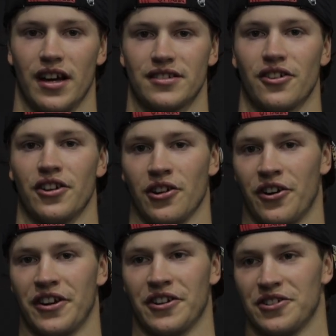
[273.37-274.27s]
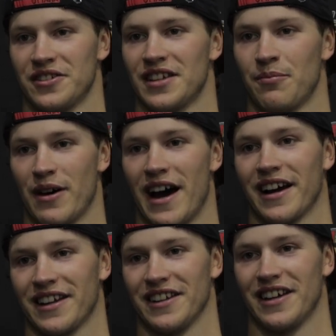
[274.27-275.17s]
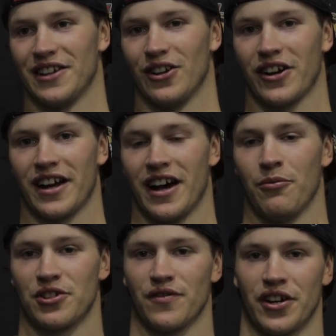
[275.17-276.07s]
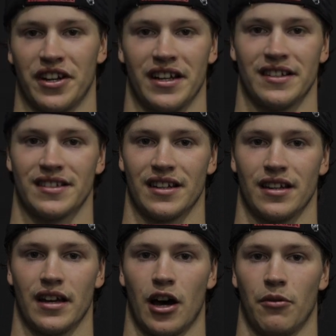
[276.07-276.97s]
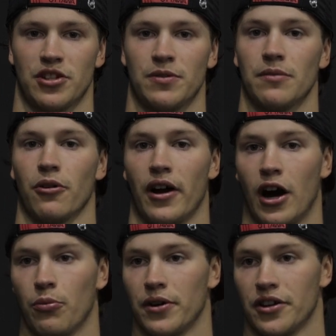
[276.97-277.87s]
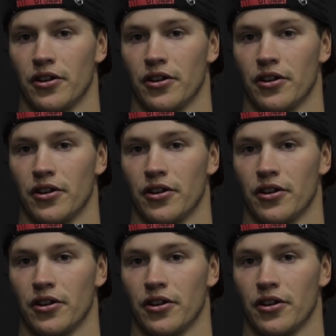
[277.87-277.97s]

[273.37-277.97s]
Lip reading: I started learning to just step back and look at how much fun it is and how much people are helping.